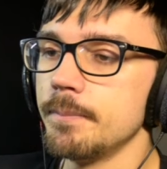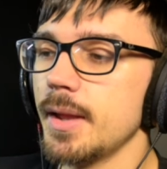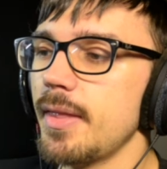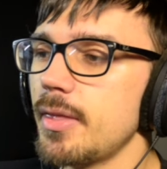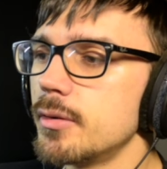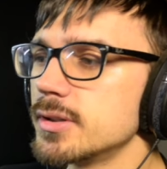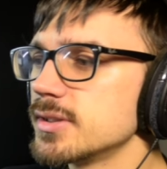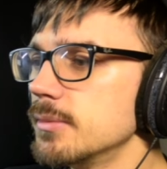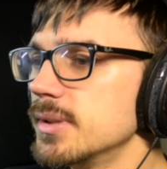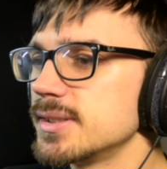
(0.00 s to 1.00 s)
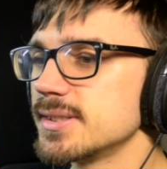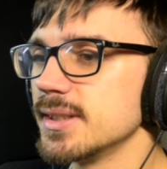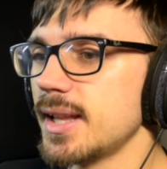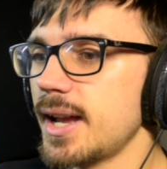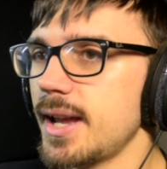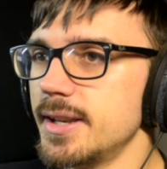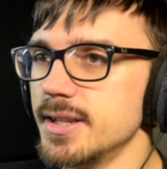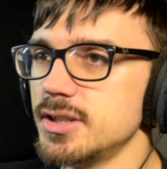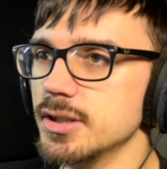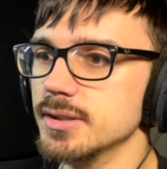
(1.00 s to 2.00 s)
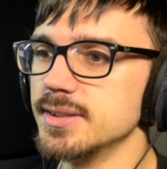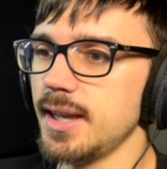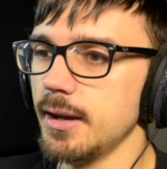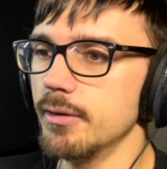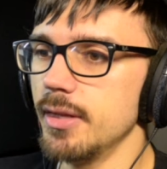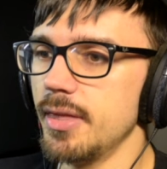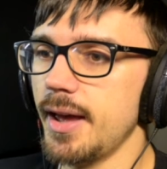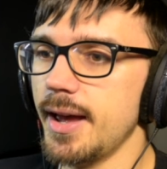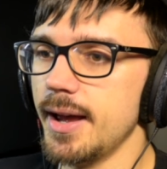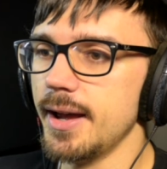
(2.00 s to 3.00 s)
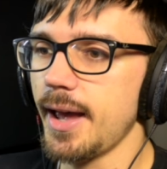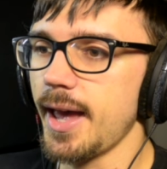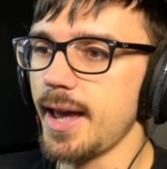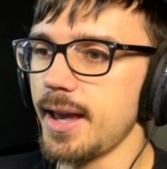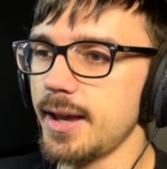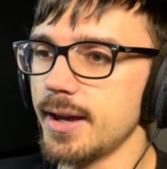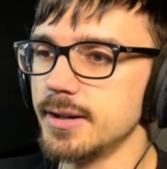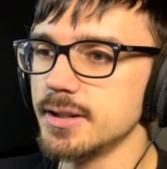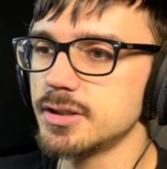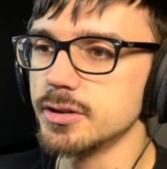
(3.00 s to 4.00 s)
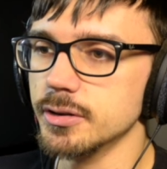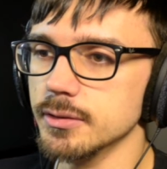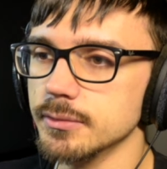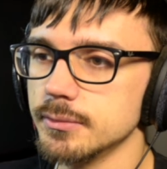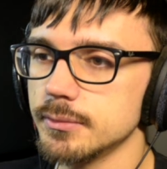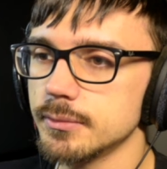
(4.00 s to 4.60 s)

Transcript: And then there are some slight additions here and there. A additional